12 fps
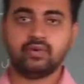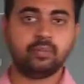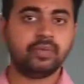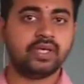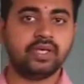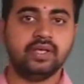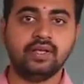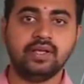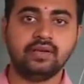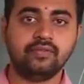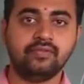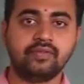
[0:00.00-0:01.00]
topic
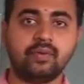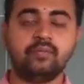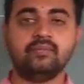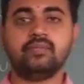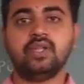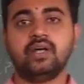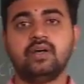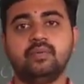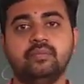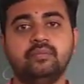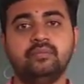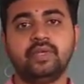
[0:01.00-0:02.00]
here from
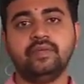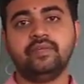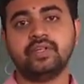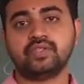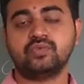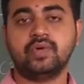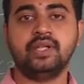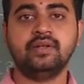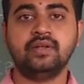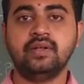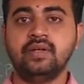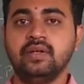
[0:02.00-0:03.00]
the previous
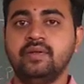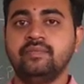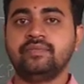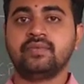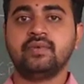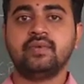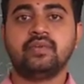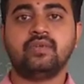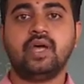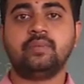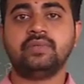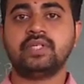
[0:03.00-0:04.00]
one.
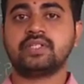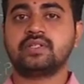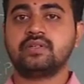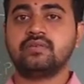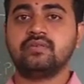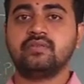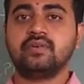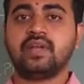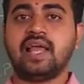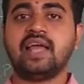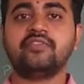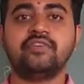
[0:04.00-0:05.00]
So I am just
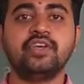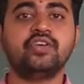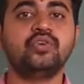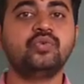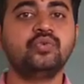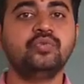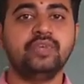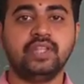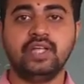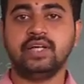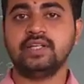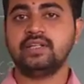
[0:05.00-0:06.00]
clarifying you
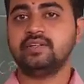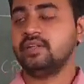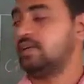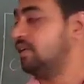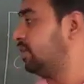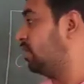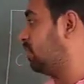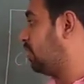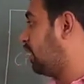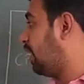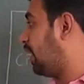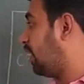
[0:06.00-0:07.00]
with that.
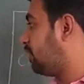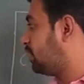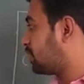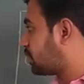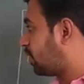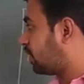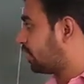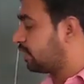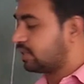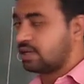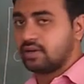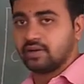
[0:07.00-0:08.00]
I have just
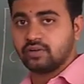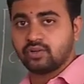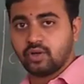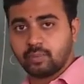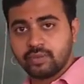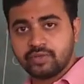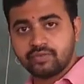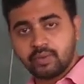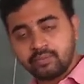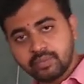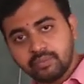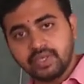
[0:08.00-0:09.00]
started the topic
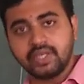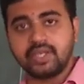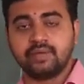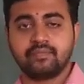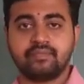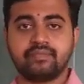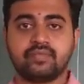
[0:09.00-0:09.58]
from the beginning.